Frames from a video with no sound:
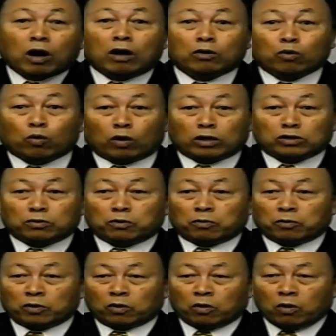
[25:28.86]
So why is you
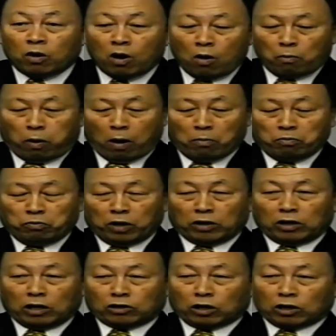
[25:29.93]
don't receive? Looking
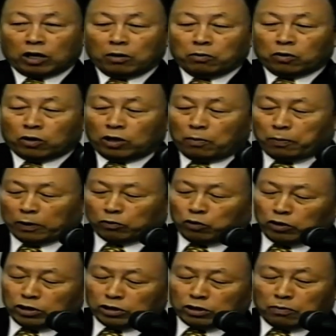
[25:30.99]
at the way you act,
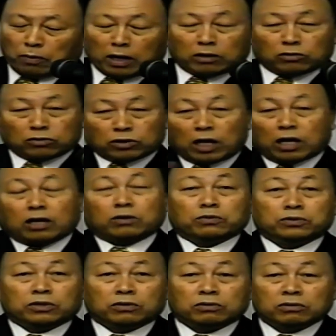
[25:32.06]
all you
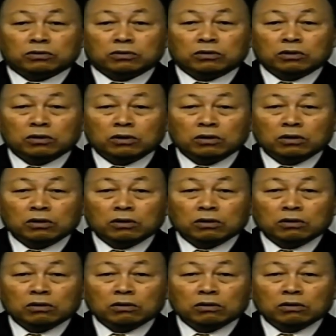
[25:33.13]
do is worry about yourself.